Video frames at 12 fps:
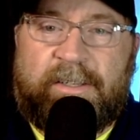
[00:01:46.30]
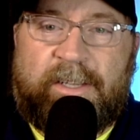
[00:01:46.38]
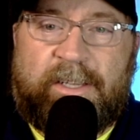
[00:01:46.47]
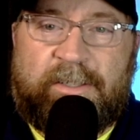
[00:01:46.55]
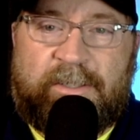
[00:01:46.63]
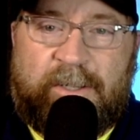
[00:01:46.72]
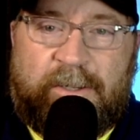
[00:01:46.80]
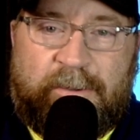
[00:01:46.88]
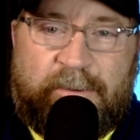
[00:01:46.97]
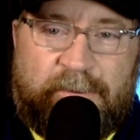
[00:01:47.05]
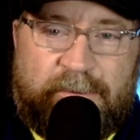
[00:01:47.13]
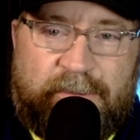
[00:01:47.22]
and
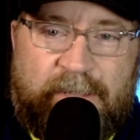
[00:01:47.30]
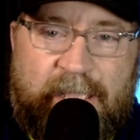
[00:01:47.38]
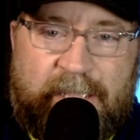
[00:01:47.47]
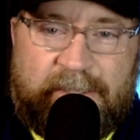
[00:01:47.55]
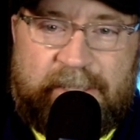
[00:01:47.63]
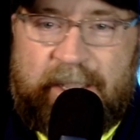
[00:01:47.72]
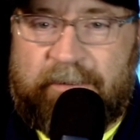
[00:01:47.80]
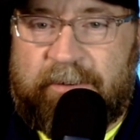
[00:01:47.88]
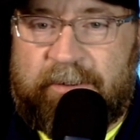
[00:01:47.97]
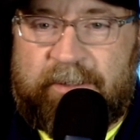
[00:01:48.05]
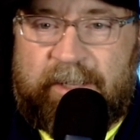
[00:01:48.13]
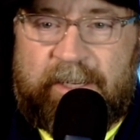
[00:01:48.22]
so Asaph
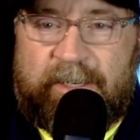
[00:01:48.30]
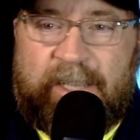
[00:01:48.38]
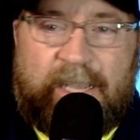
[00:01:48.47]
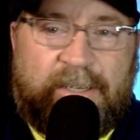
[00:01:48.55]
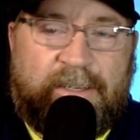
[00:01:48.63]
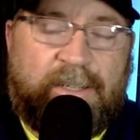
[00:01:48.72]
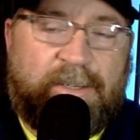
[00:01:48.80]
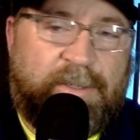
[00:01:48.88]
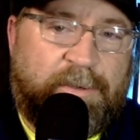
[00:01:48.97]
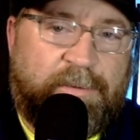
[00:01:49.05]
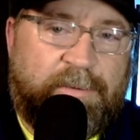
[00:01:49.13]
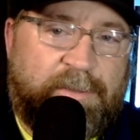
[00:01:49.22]
is saying, God,
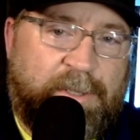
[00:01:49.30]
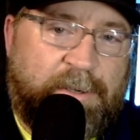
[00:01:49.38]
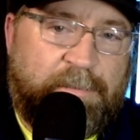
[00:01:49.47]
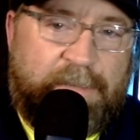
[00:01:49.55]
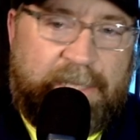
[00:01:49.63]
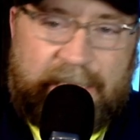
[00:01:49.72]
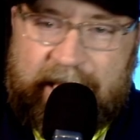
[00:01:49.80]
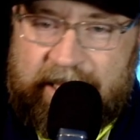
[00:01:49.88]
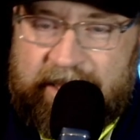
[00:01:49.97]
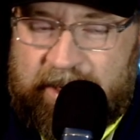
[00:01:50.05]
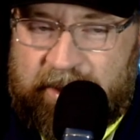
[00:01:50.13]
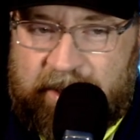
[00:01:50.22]
don't don't be
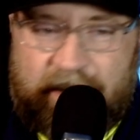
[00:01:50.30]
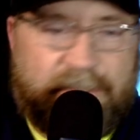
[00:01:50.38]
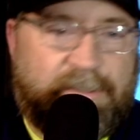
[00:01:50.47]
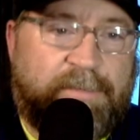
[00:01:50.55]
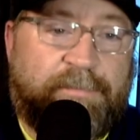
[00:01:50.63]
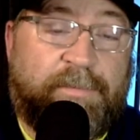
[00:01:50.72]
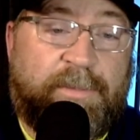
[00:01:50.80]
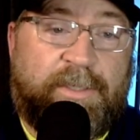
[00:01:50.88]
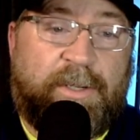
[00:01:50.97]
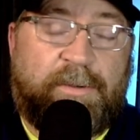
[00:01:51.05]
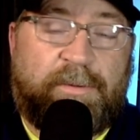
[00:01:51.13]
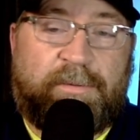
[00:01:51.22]
like their gods.
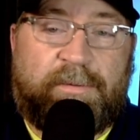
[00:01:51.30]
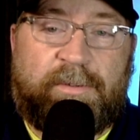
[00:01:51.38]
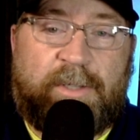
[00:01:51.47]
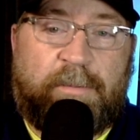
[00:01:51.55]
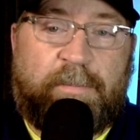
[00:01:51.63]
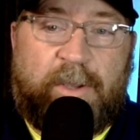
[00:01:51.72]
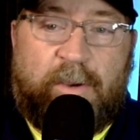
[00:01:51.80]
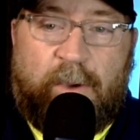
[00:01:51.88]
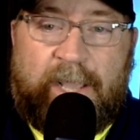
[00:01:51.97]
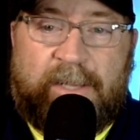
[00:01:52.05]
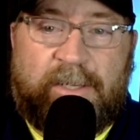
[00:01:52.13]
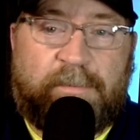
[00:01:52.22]
Don't don't be
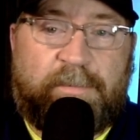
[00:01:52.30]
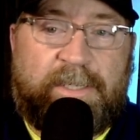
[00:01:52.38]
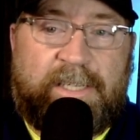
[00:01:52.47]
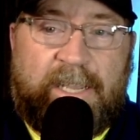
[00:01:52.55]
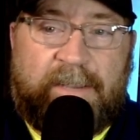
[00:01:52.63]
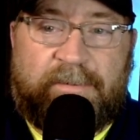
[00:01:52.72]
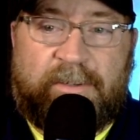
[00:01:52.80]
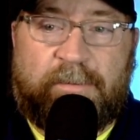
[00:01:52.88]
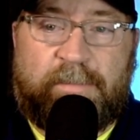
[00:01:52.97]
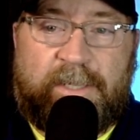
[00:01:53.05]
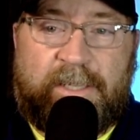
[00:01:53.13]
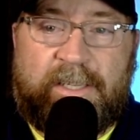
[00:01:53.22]
quiet. Don't be deaf.
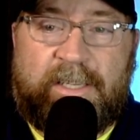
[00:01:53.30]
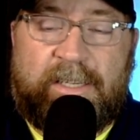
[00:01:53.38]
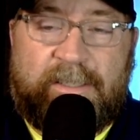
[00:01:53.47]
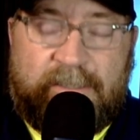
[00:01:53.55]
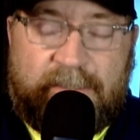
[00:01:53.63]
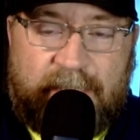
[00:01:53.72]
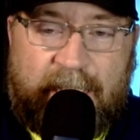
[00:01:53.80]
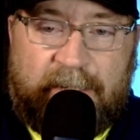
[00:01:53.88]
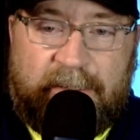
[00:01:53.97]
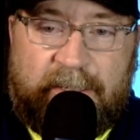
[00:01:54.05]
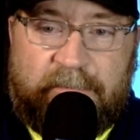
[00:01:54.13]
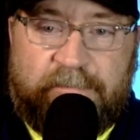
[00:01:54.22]
Don't be
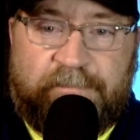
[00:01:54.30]
silent